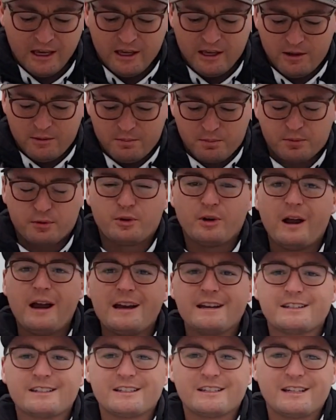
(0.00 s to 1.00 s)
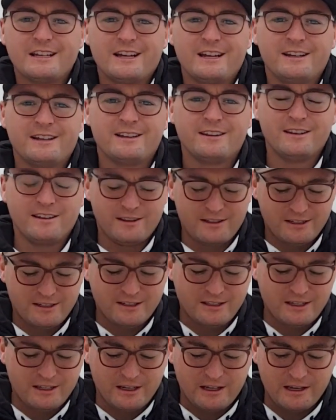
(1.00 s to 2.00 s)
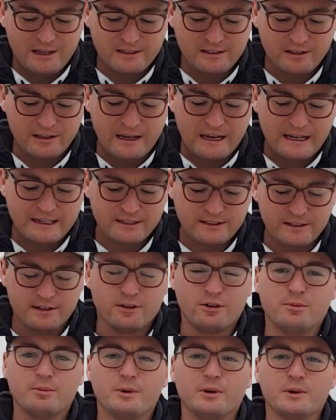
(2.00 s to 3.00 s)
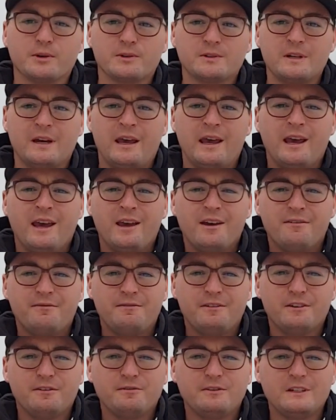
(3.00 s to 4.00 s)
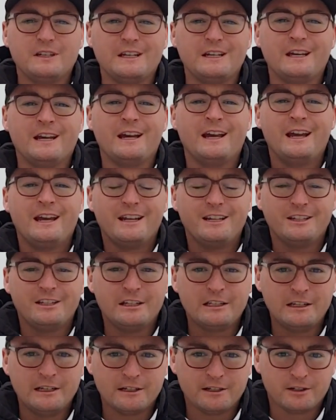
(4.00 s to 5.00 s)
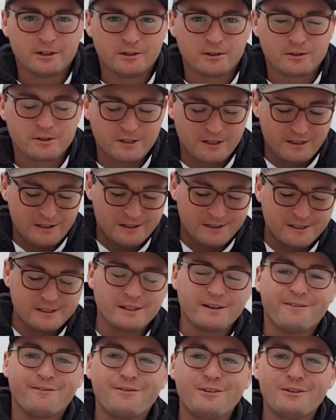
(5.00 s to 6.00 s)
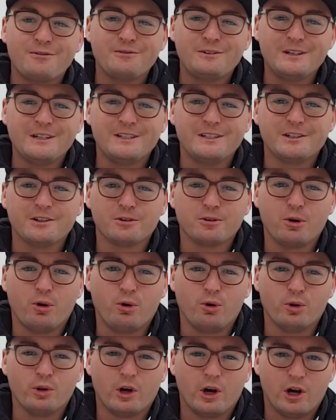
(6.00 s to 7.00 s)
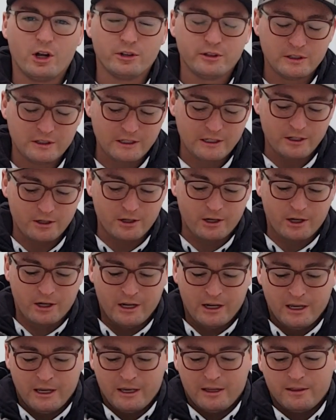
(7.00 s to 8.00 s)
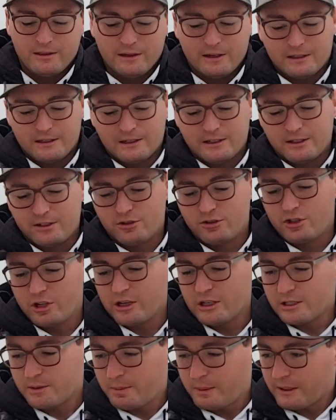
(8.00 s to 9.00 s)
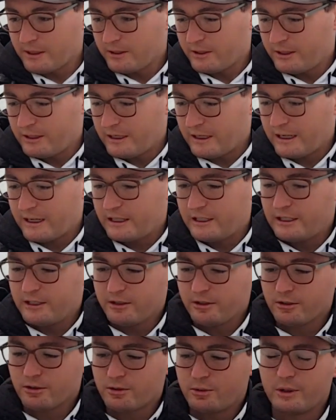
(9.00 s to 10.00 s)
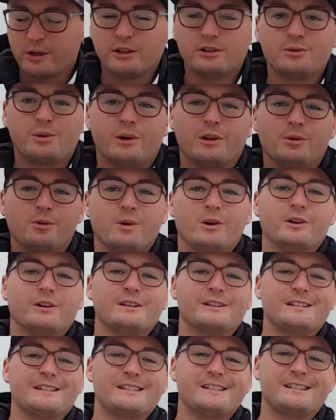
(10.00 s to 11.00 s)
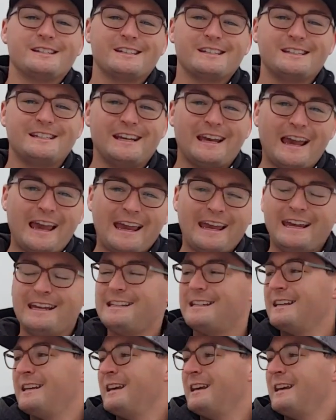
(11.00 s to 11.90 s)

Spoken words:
impressed that this thing has lasted almost 50 years. This is a 50-year-old alternator that just barely died here in 2021. It's 68,